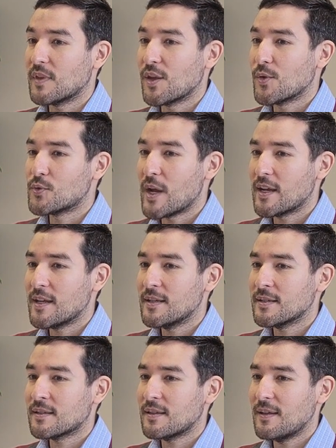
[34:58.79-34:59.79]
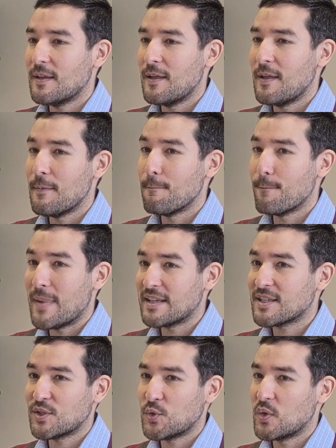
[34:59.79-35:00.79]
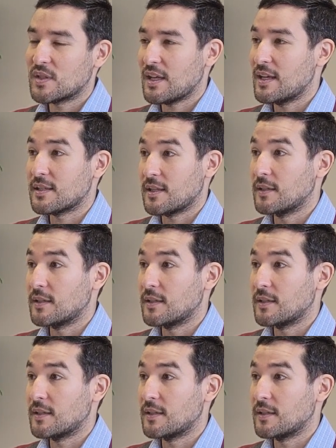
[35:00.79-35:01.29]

greatest mass suicides